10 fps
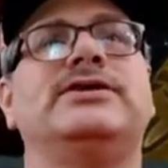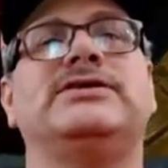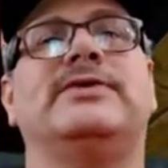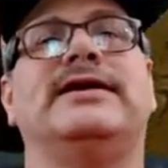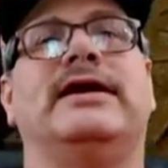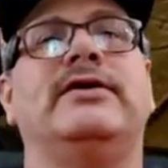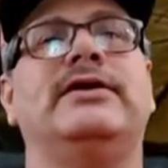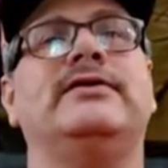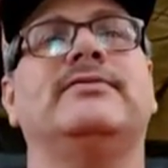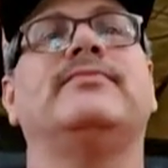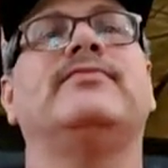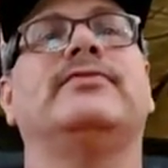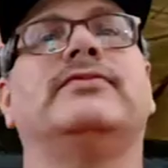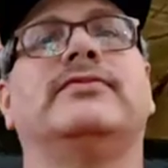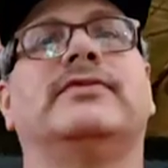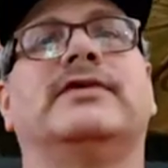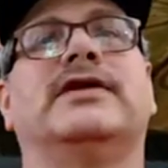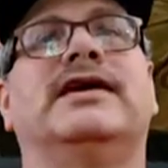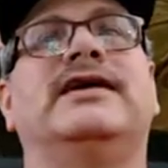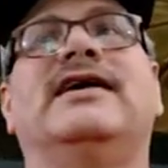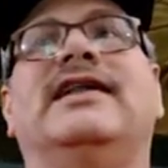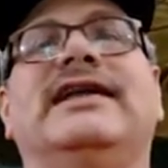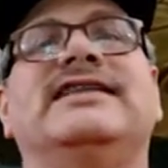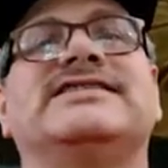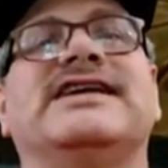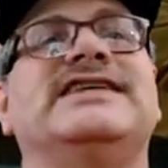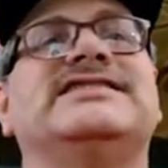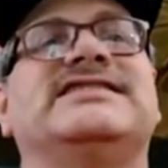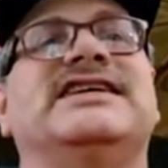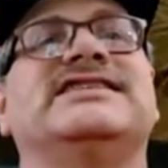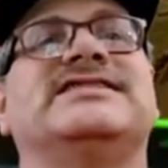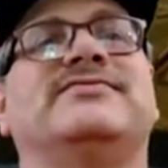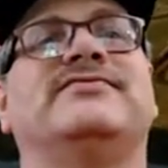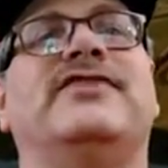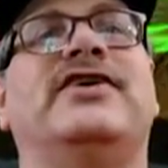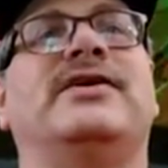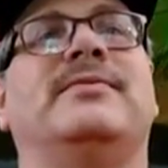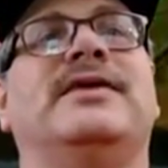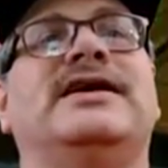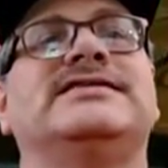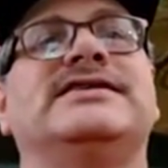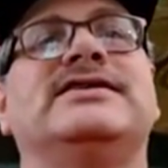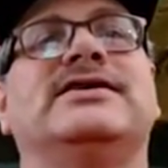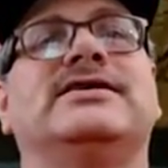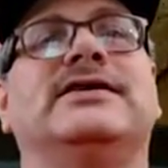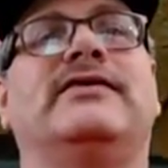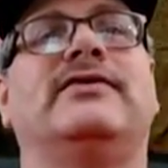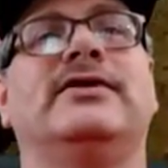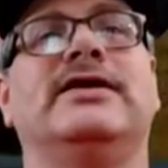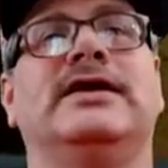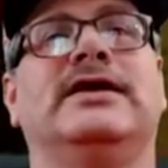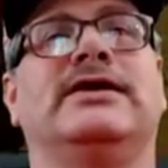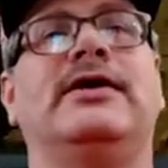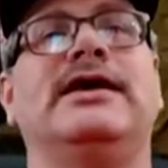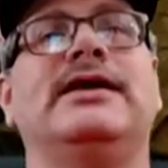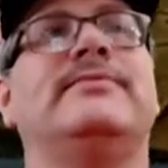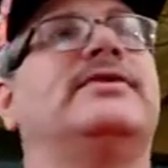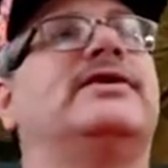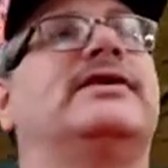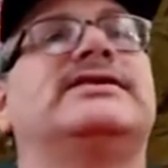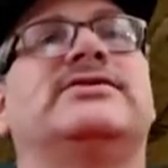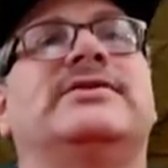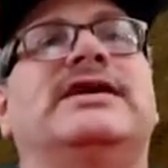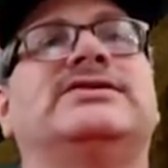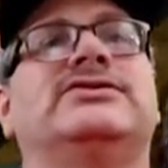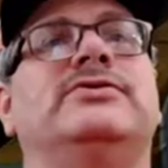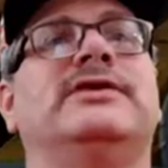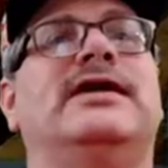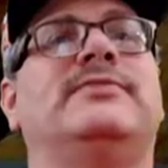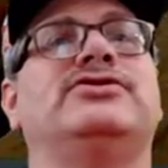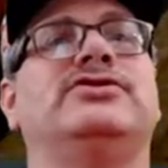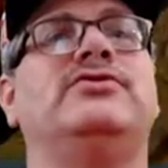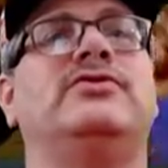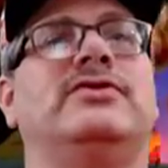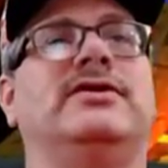Okay. I like the stage. The stage is very amazing. Here, go get him. Okay, so we got two.